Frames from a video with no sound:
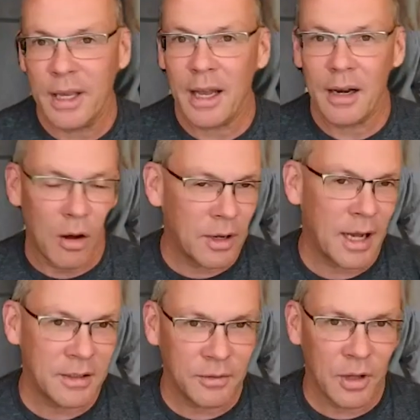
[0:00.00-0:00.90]
They got all
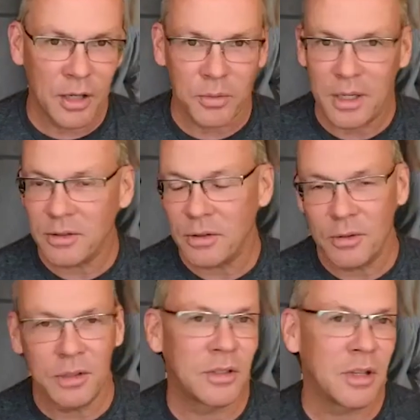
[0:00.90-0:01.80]
kinds of laundry because they're
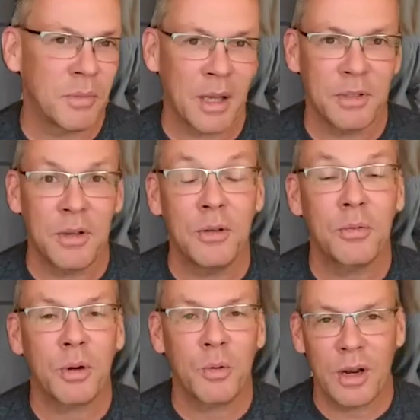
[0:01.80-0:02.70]
doing sometimes
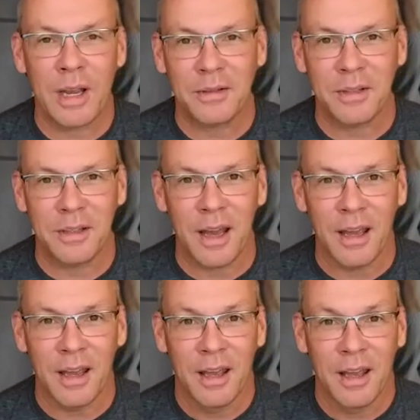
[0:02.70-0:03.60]
2-3 workouts a
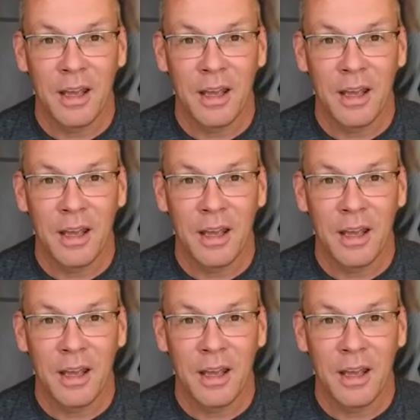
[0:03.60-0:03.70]
day.